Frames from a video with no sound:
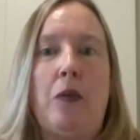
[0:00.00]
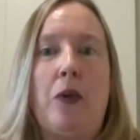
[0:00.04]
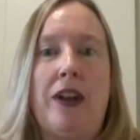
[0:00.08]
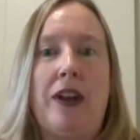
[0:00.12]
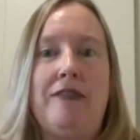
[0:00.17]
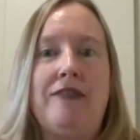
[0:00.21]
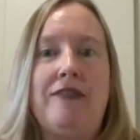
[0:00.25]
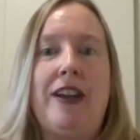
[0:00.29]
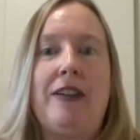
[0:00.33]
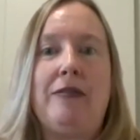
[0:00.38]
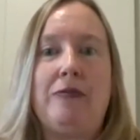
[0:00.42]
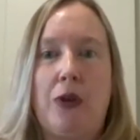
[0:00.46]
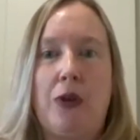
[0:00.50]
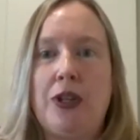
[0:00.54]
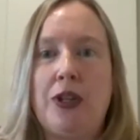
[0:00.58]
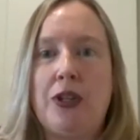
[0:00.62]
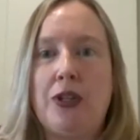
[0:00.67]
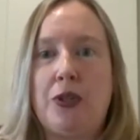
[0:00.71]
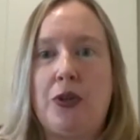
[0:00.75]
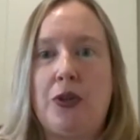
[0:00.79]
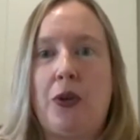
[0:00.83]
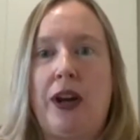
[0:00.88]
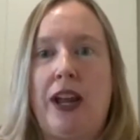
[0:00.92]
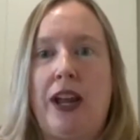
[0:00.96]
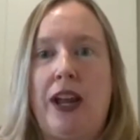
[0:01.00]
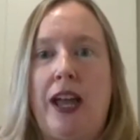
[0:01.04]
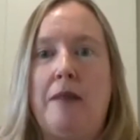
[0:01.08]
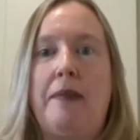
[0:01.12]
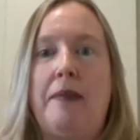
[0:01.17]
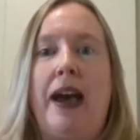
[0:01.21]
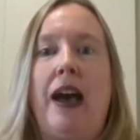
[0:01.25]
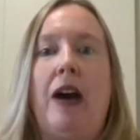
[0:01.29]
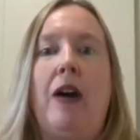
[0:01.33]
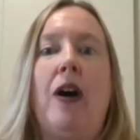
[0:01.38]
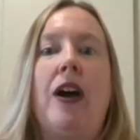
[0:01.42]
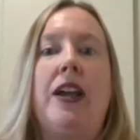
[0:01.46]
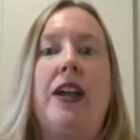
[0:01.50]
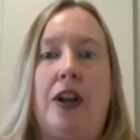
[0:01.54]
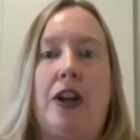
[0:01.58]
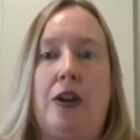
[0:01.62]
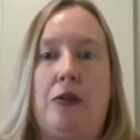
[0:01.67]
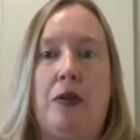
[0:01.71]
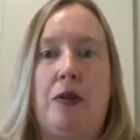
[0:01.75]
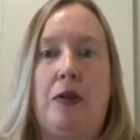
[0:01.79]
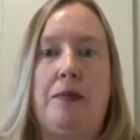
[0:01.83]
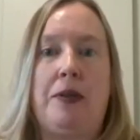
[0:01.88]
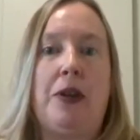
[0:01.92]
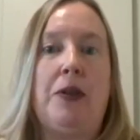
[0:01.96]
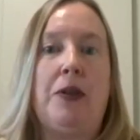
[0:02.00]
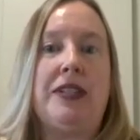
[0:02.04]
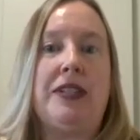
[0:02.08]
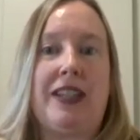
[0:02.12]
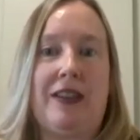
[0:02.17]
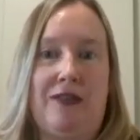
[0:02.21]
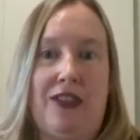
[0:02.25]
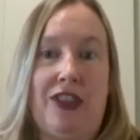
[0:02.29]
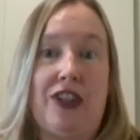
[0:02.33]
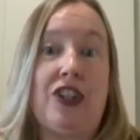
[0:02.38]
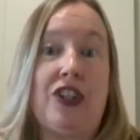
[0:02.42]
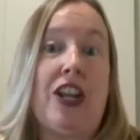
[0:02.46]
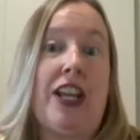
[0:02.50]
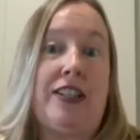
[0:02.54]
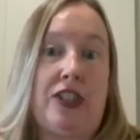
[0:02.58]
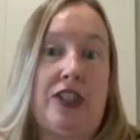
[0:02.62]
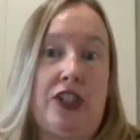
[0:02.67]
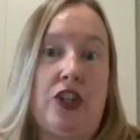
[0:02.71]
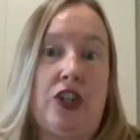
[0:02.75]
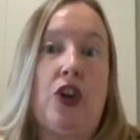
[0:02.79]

What if I wrote a story about a young woman who's given the chance